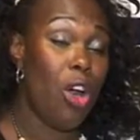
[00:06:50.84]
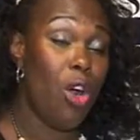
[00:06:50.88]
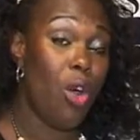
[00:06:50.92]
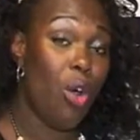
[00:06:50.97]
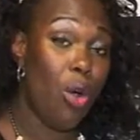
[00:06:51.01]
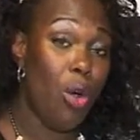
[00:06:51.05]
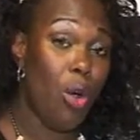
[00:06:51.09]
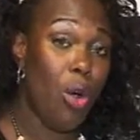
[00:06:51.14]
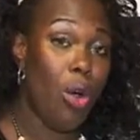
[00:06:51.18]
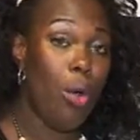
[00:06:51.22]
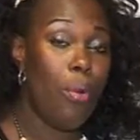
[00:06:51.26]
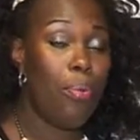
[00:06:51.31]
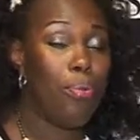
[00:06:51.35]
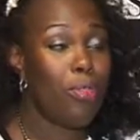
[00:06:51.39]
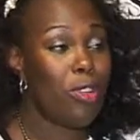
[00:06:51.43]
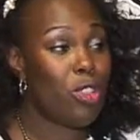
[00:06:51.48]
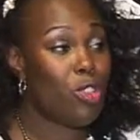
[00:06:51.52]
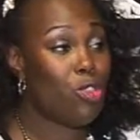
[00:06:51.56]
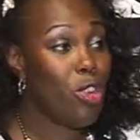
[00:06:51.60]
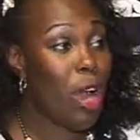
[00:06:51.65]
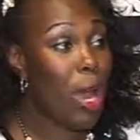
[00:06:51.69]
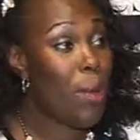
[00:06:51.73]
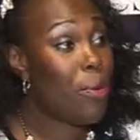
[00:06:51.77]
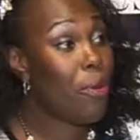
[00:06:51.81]
or
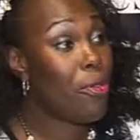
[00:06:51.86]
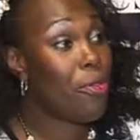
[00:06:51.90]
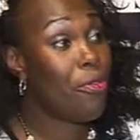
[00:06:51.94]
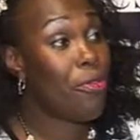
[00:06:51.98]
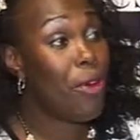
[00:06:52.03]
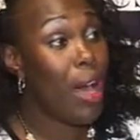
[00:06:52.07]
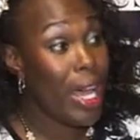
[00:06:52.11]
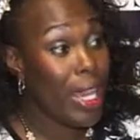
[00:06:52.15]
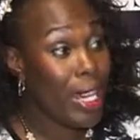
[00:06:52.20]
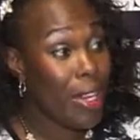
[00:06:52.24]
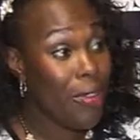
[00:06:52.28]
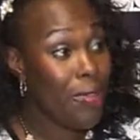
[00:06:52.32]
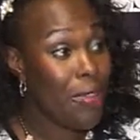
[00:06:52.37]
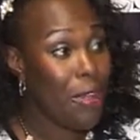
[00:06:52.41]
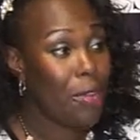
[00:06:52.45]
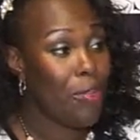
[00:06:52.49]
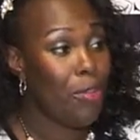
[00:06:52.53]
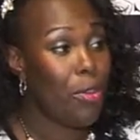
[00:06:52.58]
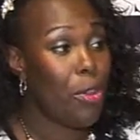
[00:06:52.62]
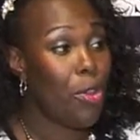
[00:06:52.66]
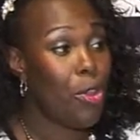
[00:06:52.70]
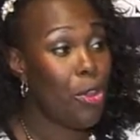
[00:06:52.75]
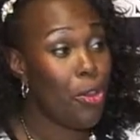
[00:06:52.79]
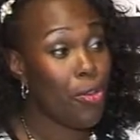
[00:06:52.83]
prescribe a fine if they
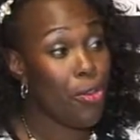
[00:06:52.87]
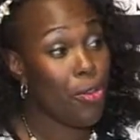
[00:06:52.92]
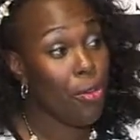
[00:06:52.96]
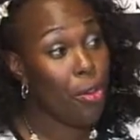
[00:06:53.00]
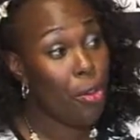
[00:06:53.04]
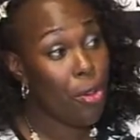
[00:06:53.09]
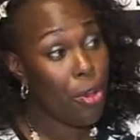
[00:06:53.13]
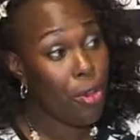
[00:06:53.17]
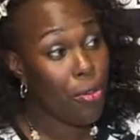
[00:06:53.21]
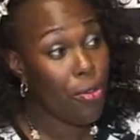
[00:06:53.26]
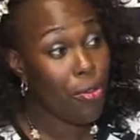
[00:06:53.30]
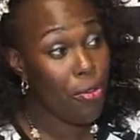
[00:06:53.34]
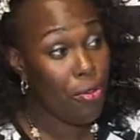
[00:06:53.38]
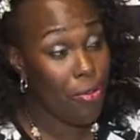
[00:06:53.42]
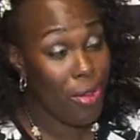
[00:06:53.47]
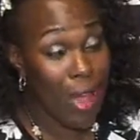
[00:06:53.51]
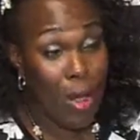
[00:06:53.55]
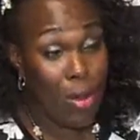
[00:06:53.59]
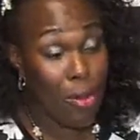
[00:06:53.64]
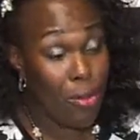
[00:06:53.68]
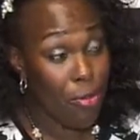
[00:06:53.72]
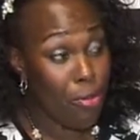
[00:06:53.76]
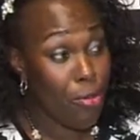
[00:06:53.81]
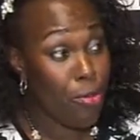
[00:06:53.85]
feel you've fallen
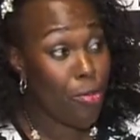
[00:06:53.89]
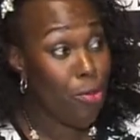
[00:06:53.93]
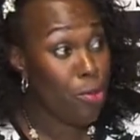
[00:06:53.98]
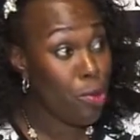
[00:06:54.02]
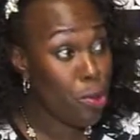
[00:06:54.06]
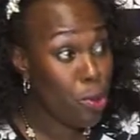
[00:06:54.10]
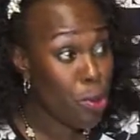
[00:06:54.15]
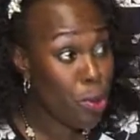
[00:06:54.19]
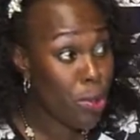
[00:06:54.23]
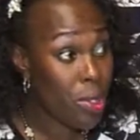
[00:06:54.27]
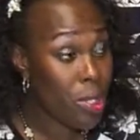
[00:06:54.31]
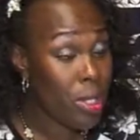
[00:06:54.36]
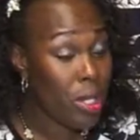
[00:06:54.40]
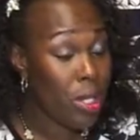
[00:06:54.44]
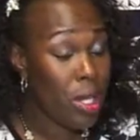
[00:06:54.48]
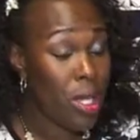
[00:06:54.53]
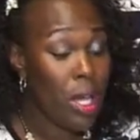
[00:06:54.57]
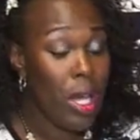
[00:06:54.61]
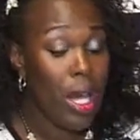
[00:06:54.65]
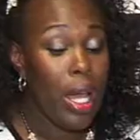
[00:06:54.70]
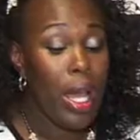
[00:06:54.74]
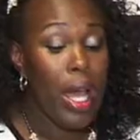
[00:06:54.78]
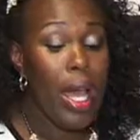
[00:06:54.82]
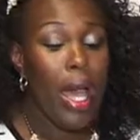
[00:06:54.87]
foul of the rules.
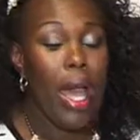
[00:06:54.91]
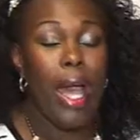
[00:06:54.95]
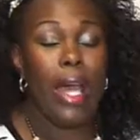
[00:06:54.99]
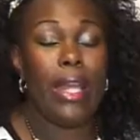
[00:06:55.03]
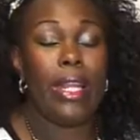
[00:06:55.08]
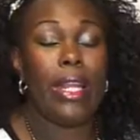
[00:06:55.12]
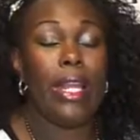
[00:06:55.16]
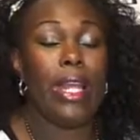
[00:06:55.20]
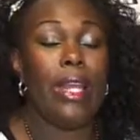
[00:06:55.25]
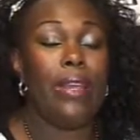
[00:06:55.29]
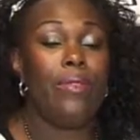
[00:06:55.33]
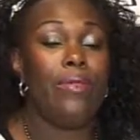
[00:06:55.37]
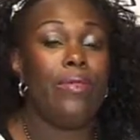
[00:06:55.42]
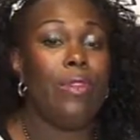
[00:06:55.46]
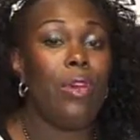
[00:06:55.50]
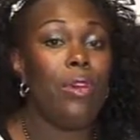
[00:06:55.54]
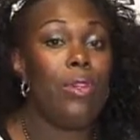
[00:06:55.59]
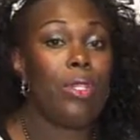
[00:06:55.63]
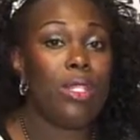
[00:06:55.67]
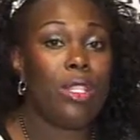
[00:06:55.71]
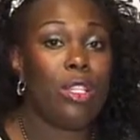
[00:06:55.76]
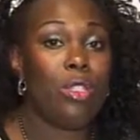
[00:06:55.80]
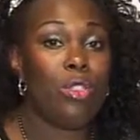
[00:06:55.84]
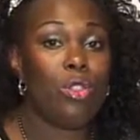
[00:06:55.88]
And in
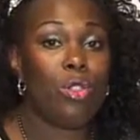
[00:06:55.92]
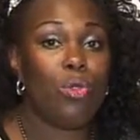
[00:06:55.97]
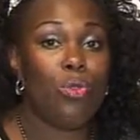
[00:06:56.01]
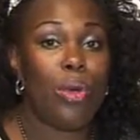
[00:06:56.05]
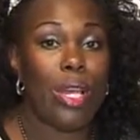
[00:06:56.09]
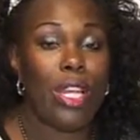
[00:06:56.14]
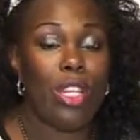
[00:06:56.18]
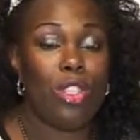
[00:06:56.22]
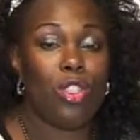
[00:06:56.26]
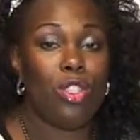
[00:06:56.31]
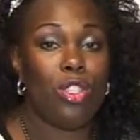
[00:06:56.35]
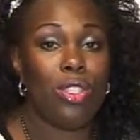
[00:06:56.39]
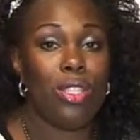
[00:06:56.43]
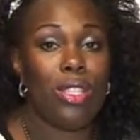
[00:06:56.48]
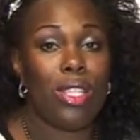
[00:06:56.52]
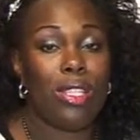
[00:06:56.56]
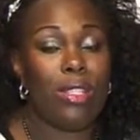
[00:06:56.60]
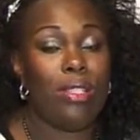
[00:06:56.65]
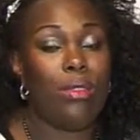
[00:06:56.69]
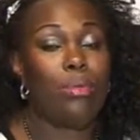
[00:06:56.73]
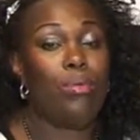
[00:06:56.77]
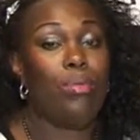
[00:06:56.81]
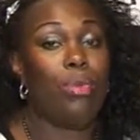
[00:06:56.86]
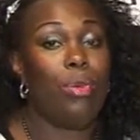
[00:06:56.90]
those situations,
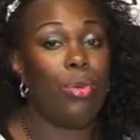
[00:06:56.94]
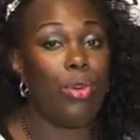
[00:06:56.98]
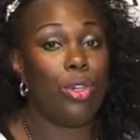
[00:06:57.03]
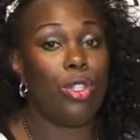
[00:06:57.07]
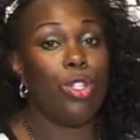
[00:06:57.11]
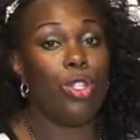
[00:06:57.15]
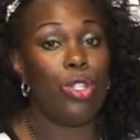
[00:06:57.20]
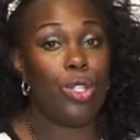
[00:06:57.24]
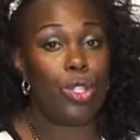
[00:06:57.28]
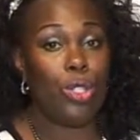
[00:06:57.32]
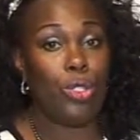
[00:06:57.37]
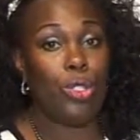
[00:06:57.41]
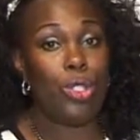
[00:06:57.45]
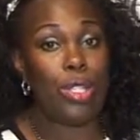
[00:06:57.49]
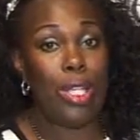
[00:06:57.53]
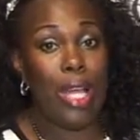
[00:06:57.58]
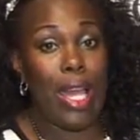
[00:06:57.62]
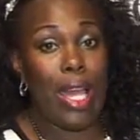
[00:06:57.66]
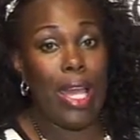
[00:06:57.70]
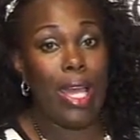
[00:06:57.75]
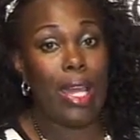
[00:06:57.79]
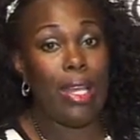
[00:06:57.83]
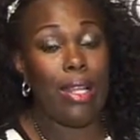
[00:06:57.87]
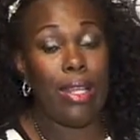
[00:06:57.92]
it's important you do
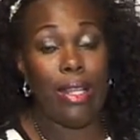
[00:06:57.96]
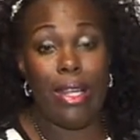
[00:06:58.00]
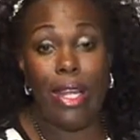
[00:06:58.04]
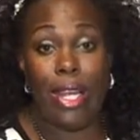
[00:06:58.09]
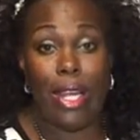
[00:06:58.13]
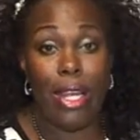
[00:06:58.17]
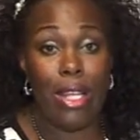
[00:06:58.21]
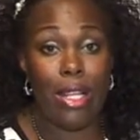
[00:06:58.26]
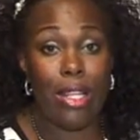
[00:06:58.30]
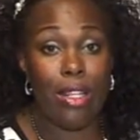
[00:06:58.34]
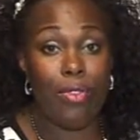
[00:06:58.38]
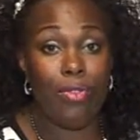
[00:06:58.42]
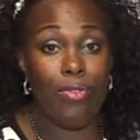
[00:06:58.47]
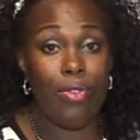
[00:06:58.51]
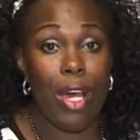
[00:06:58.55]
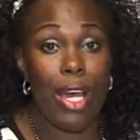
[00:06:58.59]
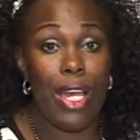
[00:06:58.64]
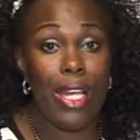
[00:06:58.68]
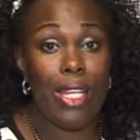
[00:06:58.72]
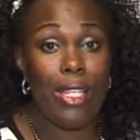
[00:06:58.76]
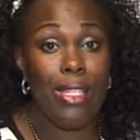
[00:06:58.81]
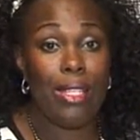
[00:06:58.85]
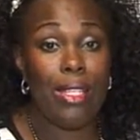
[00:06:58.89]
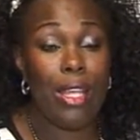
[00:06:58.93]
take legal
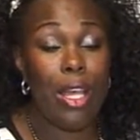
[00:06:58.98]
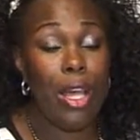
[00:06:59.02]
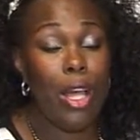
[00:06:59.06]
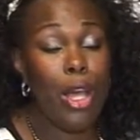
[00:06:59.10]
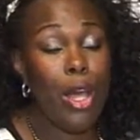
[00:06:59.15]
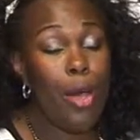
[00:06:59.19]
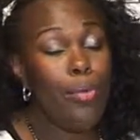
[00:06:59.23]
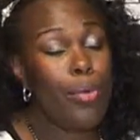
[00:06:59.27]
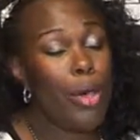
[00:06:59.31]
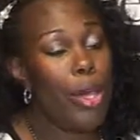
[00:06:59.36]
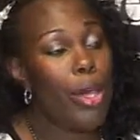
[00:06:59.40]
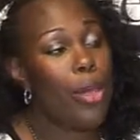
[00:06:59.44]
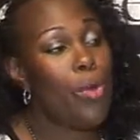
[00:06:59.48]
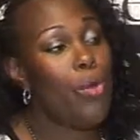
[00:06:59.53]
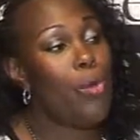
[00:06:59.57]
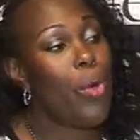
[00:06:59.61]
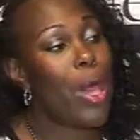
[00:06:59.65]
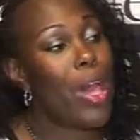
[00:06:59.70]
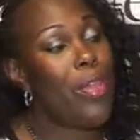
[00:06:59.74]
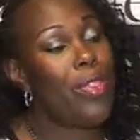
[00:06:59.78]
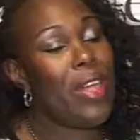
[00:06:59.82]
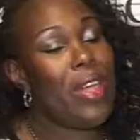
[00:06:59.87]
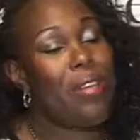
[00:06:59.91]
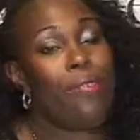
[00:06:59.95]
advice. But
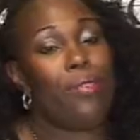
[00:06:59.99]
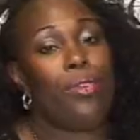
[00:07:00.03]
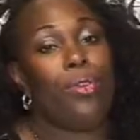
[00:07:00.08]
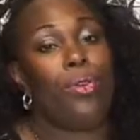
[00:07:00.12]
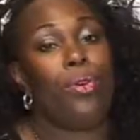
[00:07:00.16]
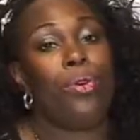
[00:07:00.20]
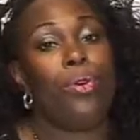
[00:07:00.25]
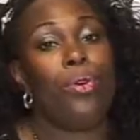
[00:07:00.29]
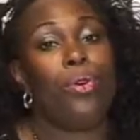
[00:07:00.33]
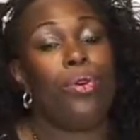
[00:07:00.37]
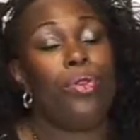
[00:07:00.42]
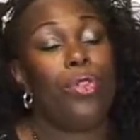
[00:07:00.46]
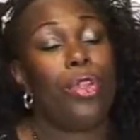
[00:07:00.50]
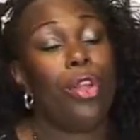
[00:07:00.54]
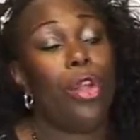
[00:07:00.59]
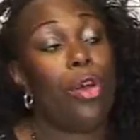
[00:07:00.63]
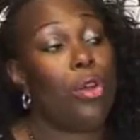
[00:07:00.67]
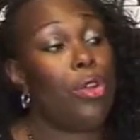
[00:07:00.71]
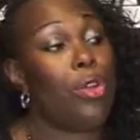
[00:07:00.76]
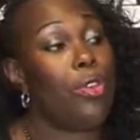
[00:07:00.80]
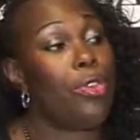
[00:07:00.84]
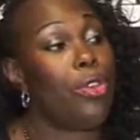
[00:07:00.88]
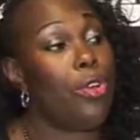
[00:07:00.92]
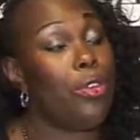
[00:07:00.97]
where they feel, the
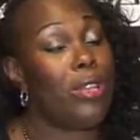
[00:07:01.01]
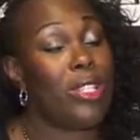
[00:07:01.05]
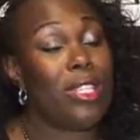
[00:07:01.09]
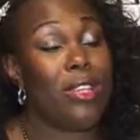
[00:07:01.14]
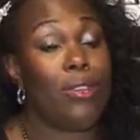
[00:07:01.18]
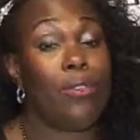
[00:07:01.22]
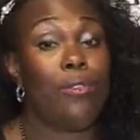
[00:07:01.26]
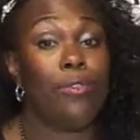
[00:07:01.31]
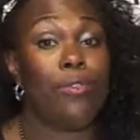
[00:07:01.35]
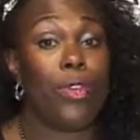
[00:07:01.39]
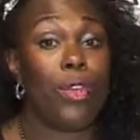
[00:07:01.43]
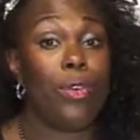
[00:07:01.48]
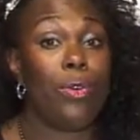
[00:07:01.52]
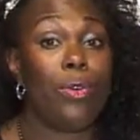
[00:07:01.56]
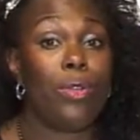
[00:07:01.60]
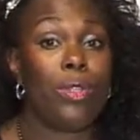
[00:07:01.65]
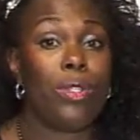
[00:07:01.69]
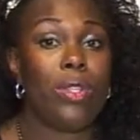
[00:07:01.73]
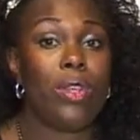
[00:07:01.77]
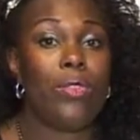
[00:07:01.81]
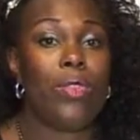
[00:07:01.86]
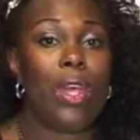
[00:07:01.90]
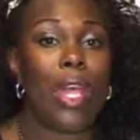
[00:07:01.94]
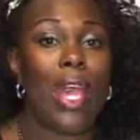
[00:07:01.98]
local authority feels
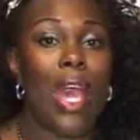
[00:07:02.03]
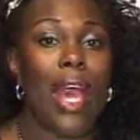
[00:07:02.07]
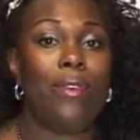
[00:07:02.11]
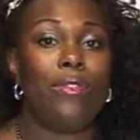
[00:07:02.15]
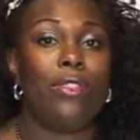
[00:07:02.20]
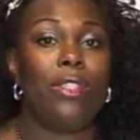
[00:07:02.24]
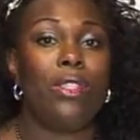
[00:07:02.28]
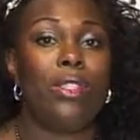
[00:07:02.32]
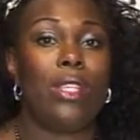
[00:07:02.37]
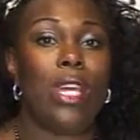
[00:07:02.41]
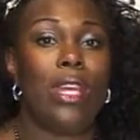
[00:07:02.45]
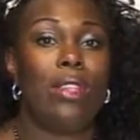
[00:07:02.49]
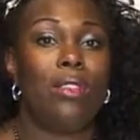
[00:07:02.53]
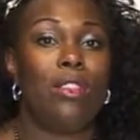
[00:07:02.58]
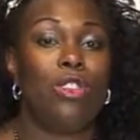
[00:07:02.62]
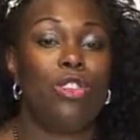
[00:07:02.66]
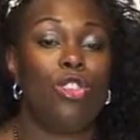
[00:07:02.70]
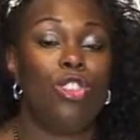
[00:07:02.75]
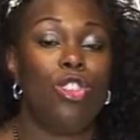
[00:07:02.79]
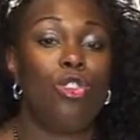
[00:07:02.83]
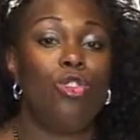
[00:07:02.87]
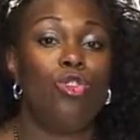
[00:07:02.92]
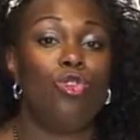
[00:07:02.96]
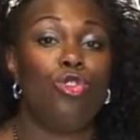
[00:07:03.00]
that they have to take the
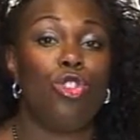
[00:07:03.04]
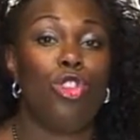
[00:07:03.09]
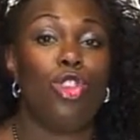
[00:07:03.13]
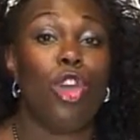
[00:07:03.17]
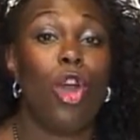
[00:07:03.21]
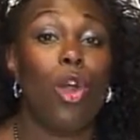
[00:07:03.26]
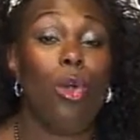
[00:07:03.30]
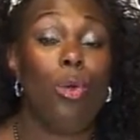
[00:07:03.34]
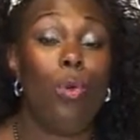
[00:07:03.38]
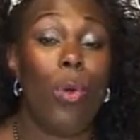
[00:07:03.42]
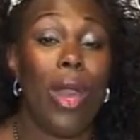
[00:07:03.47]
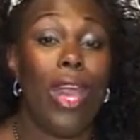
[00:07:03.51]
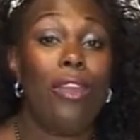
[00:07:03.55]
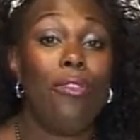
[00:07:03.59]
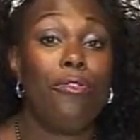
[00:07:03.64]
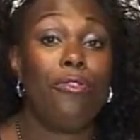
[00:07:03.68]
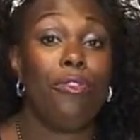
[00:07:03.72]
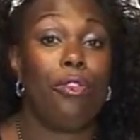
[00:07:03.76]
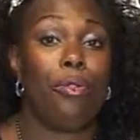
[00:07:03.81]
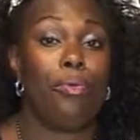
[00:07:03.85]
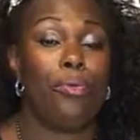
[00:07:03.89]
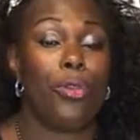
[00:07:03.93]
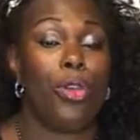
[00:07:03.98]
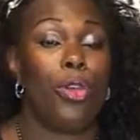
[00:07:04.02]
children away
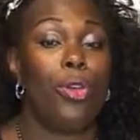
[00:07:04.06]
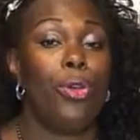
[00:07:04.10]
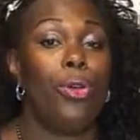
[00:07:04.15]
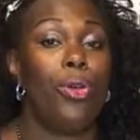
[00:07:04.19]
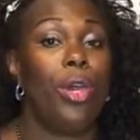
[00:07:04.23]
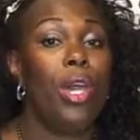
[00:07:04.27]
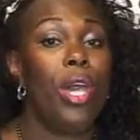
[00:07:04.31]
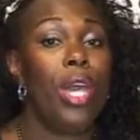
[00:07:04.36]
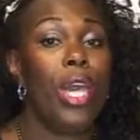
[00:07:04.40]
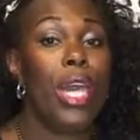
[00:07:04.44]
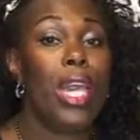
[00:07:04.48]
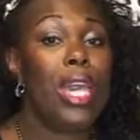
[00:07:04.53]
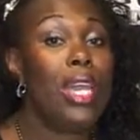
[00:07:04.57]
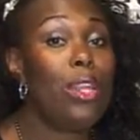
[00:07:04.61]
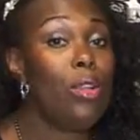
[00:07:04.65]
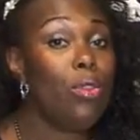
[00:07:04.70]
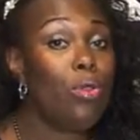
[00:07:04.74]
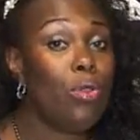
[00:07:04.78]
from you in